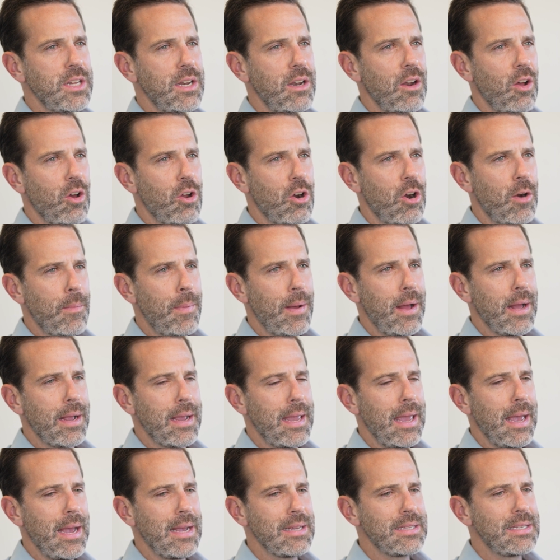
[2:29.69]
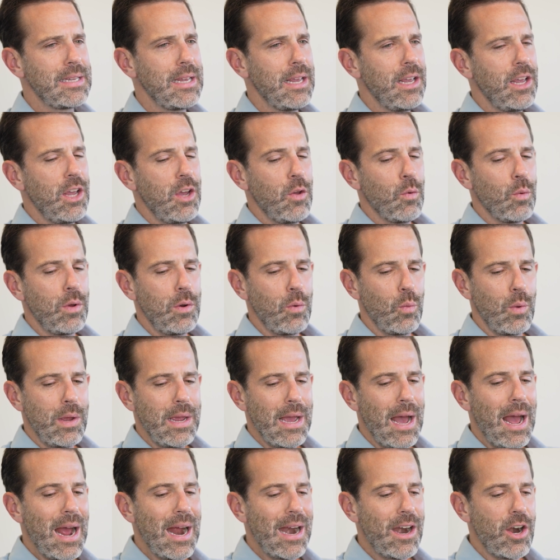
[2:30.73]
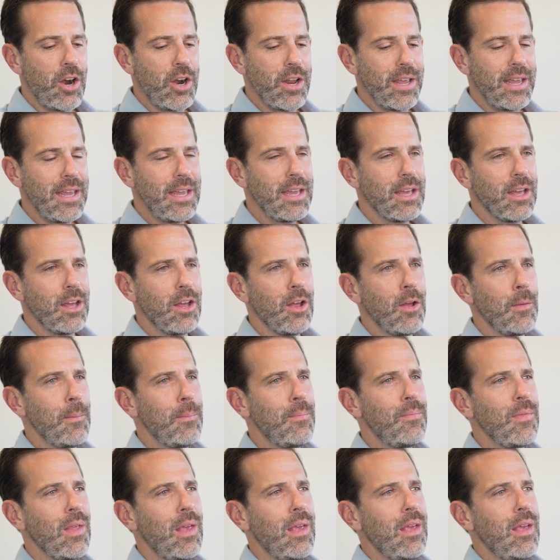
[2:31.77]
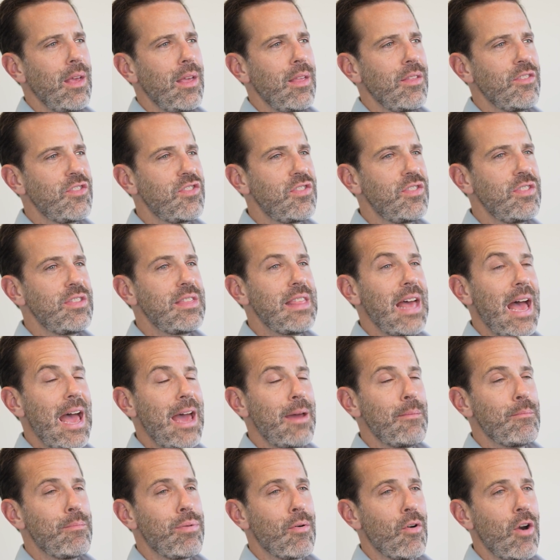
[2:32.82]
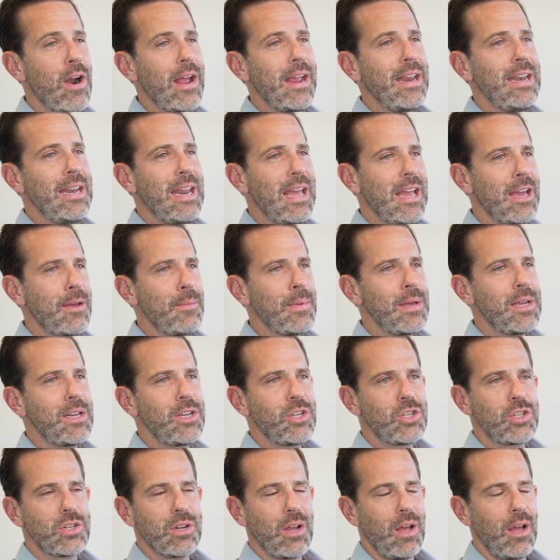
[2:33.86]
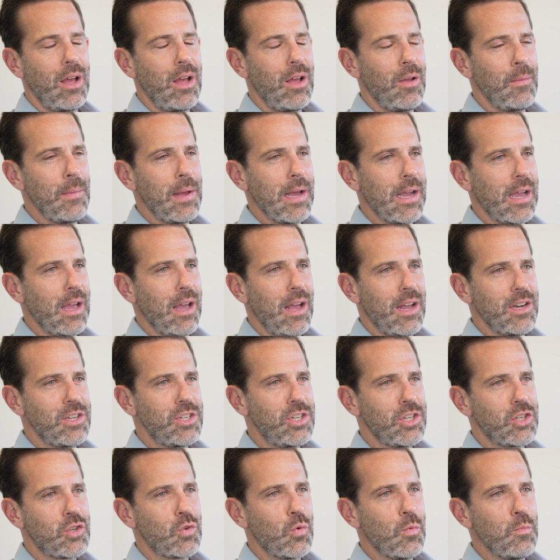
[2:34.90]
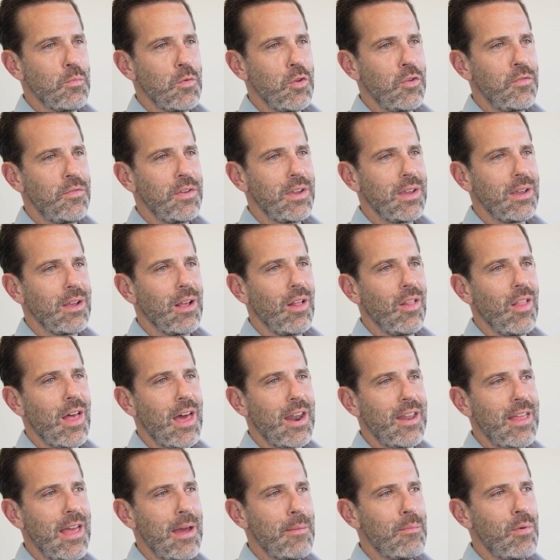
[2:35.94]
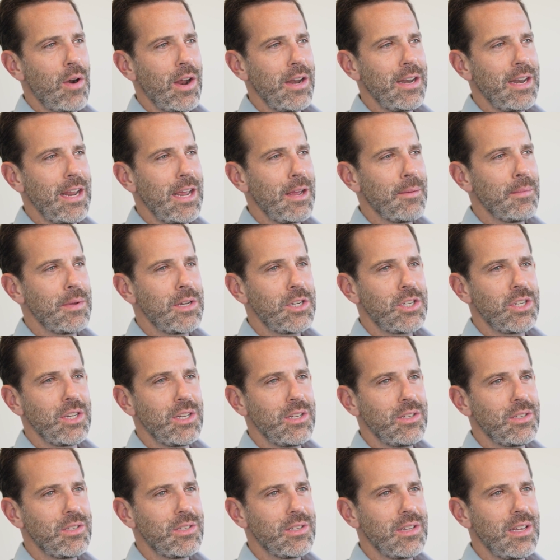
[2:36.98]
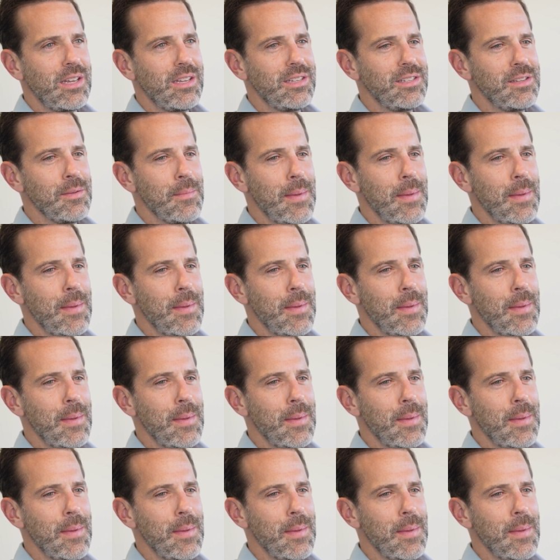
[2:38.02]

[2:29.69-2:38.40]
and on our podcast, when we hired him, that brain damage, oh my gosh, just removing a lot of that brain damage is